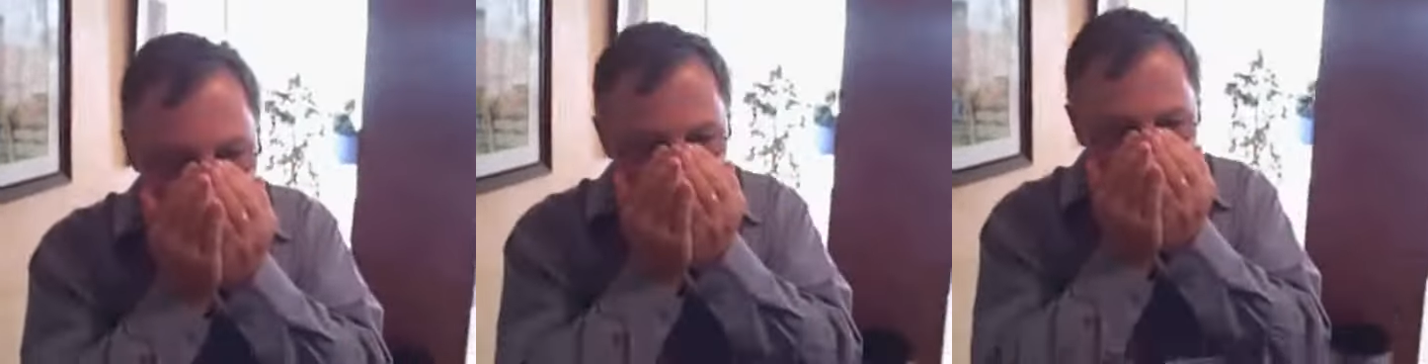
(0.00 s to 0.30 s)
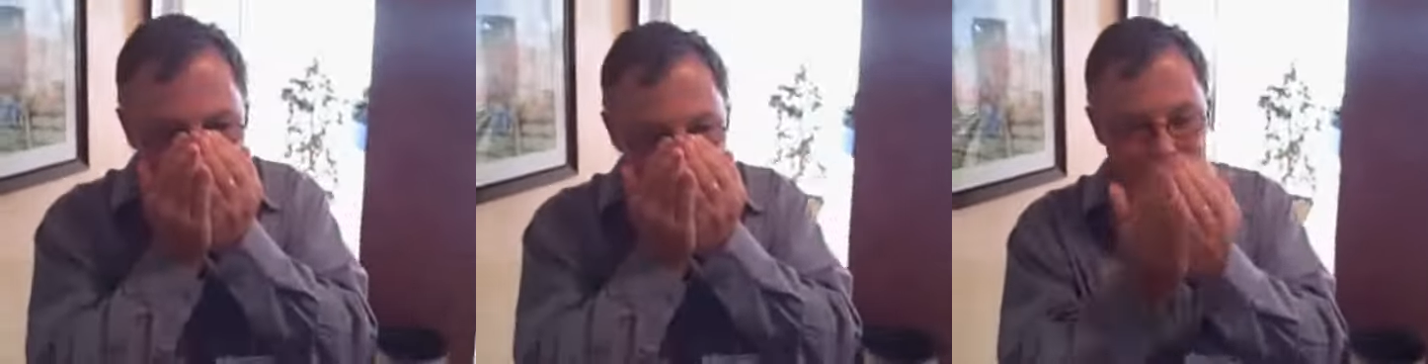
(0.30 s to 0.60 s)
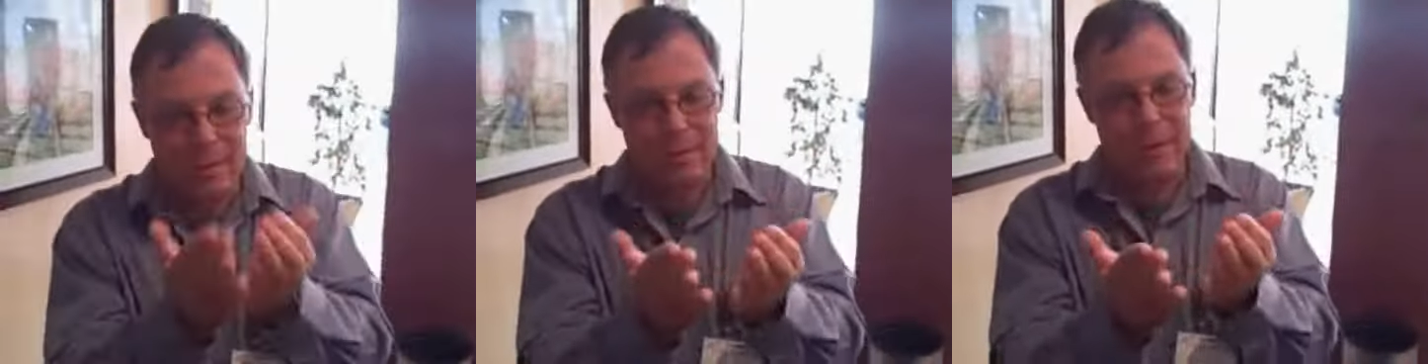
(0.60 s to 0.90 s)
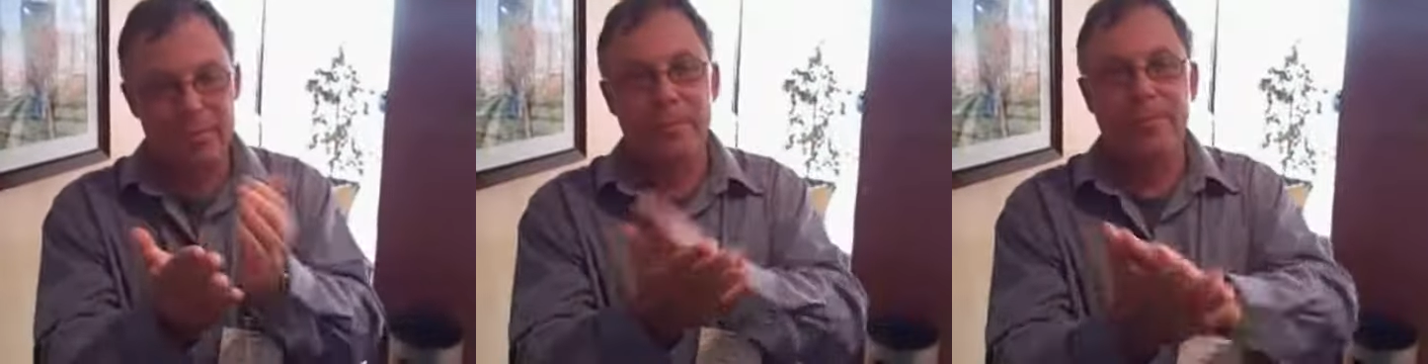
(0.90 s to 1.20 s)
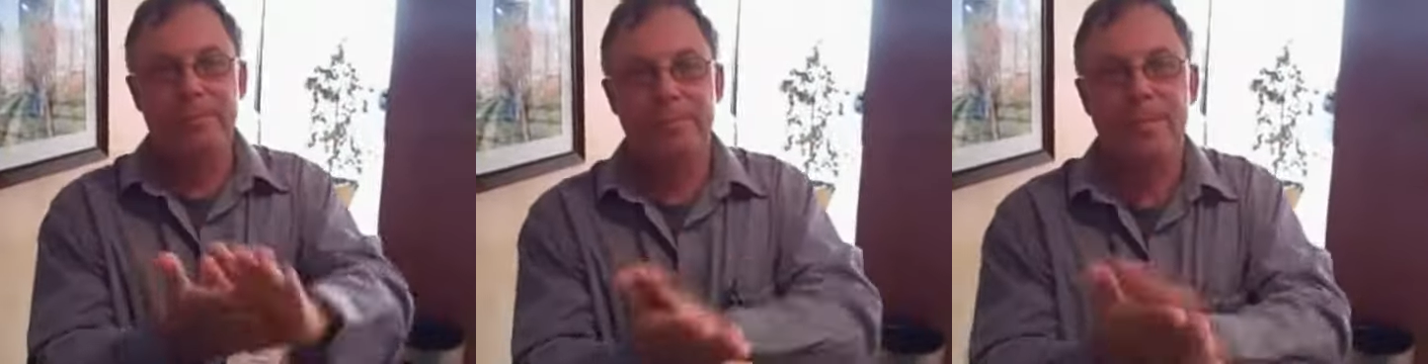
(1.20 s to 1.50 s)
to smell like? Like red.
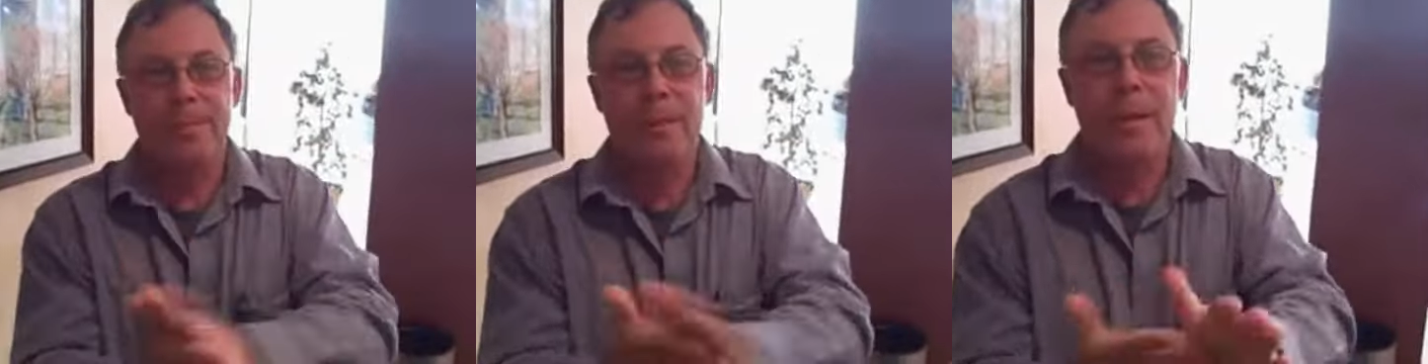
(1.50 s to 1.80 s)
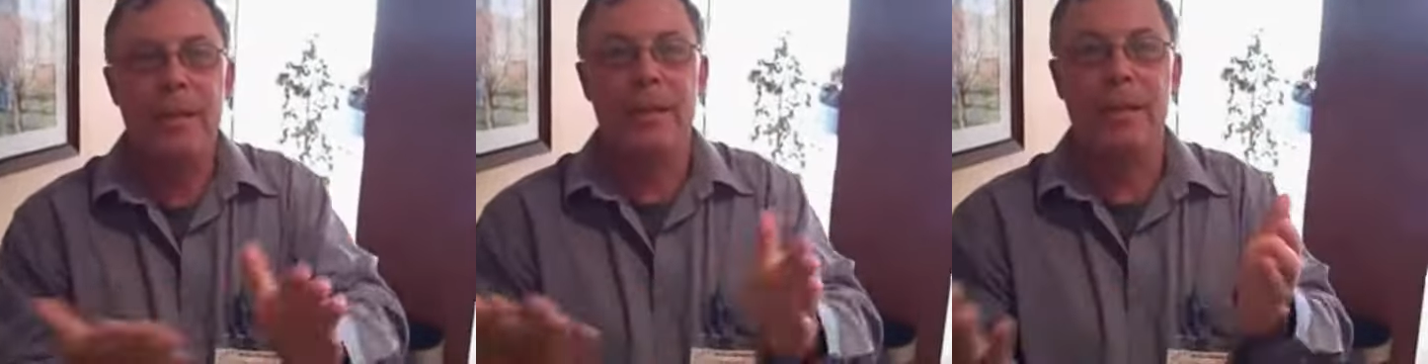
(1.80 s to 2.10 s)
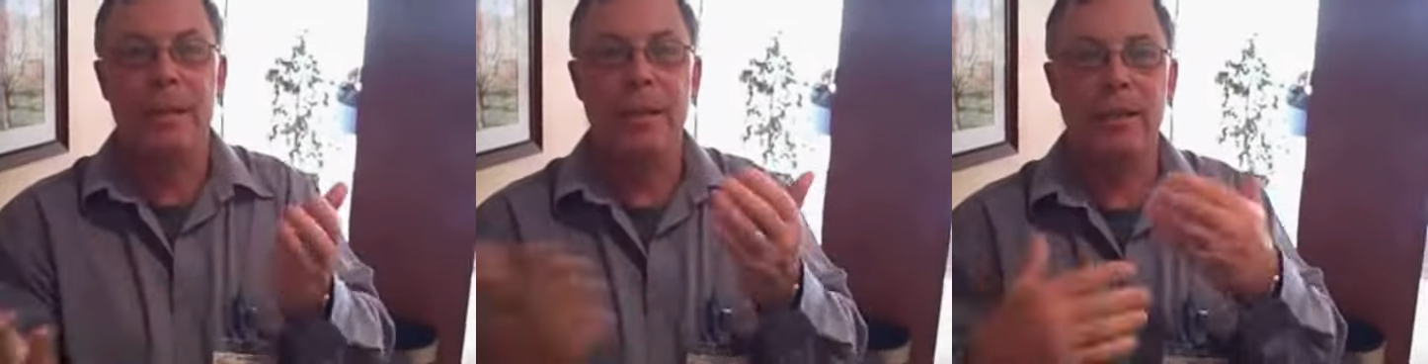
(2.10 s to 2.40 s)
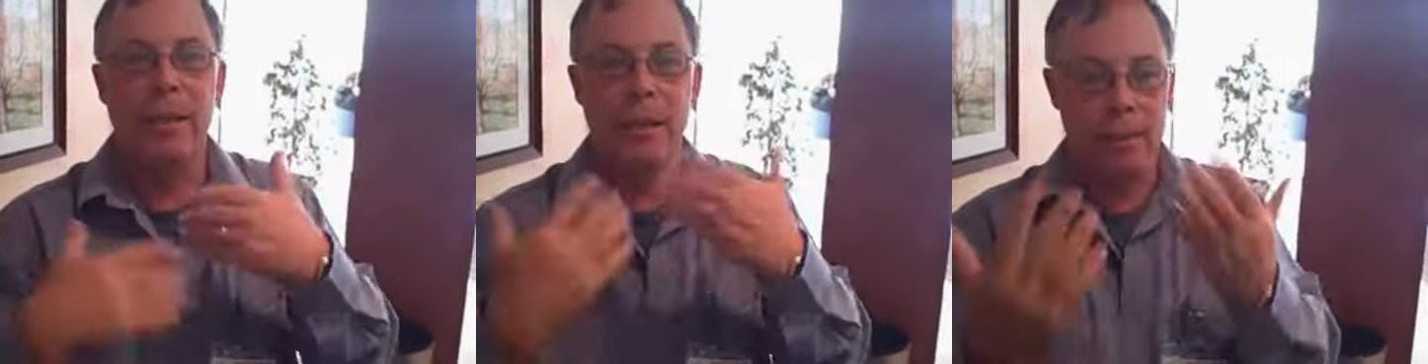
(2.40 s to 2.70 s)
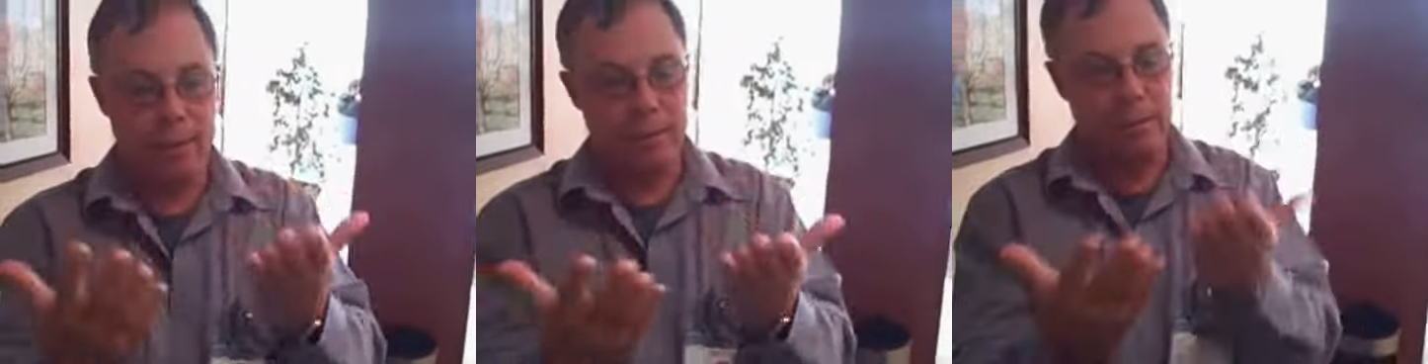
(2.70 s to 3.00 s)
It's, uh, you can
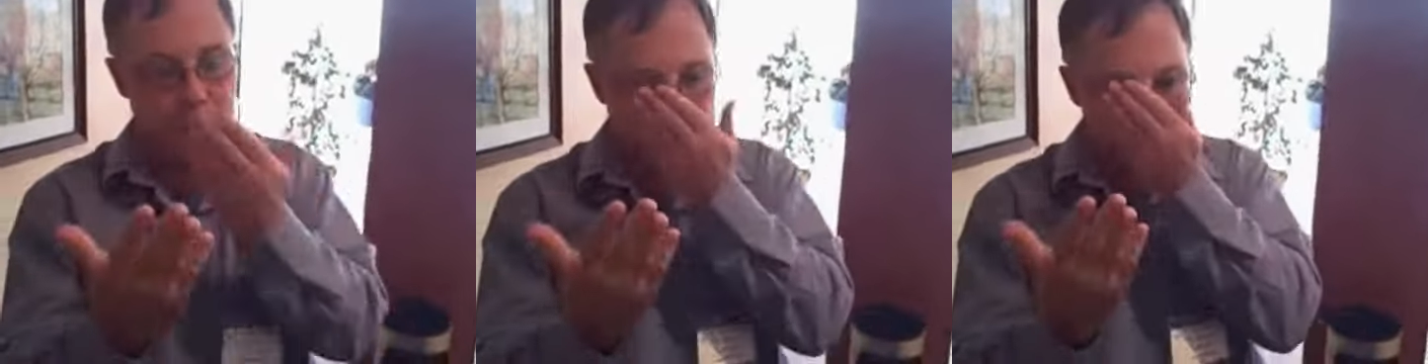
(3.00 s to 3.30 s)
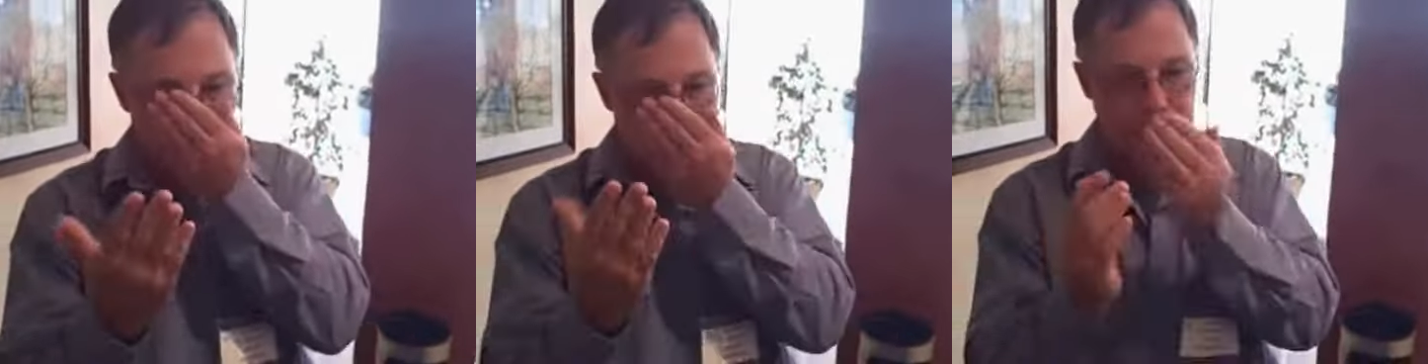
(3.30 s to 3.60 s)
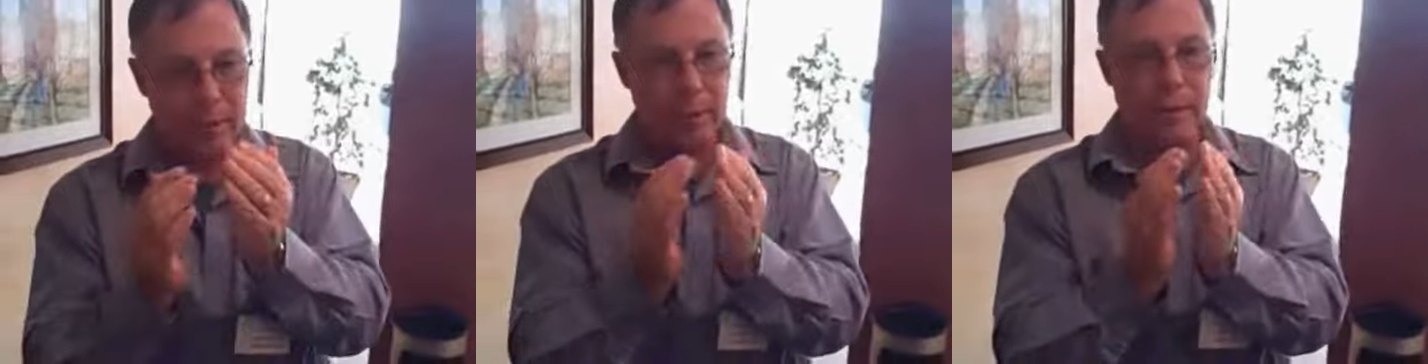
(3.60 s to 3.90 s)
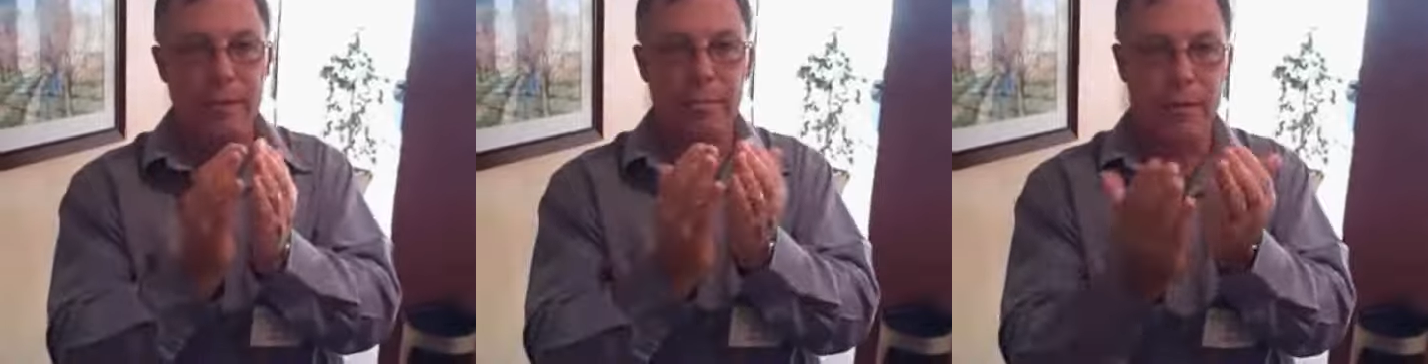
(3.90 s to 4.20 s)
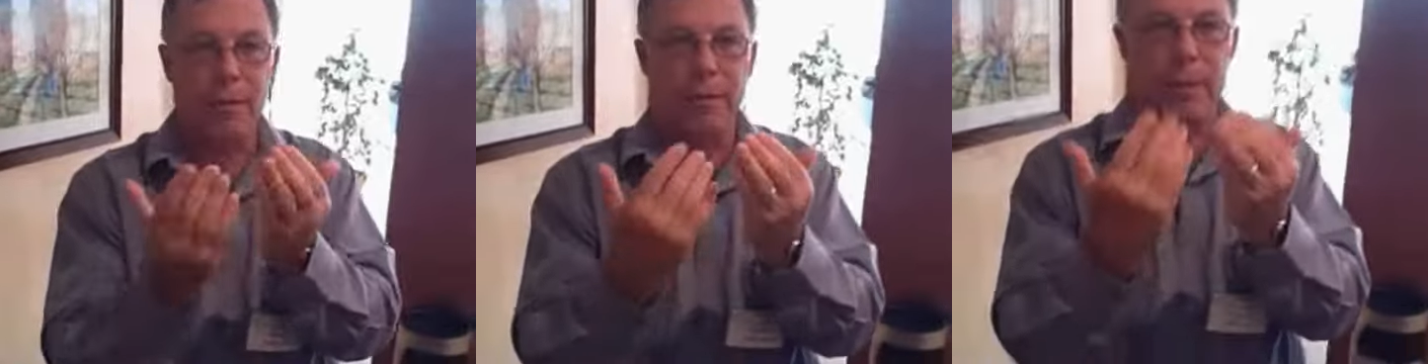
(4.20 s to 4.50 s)
actually, I think you can smell the